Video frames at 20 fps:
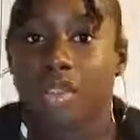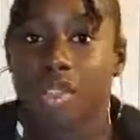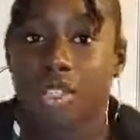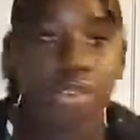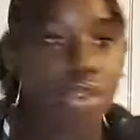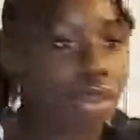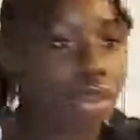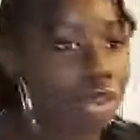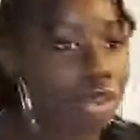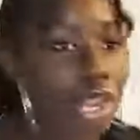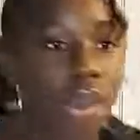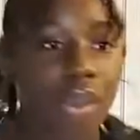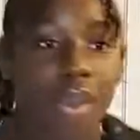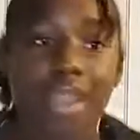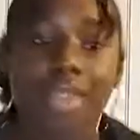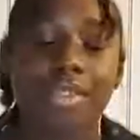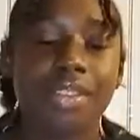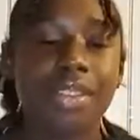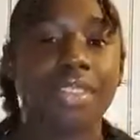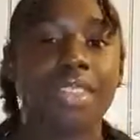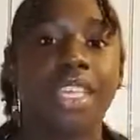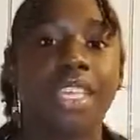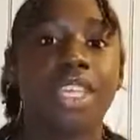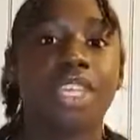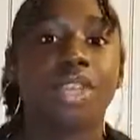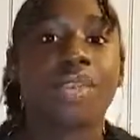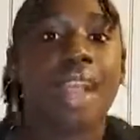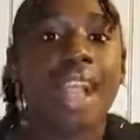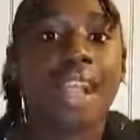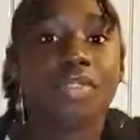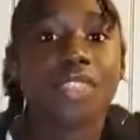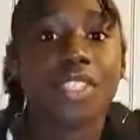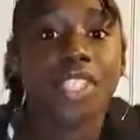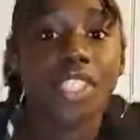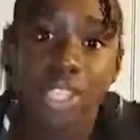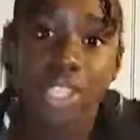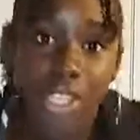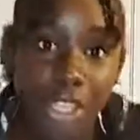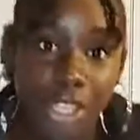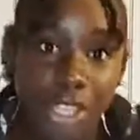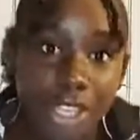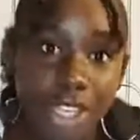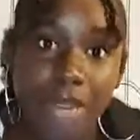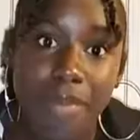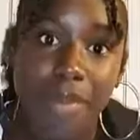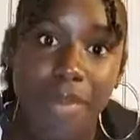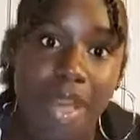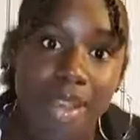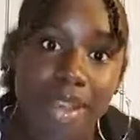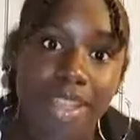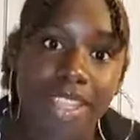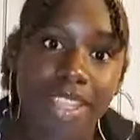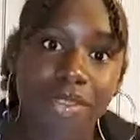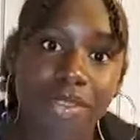you don't know everything, you have to learn about it.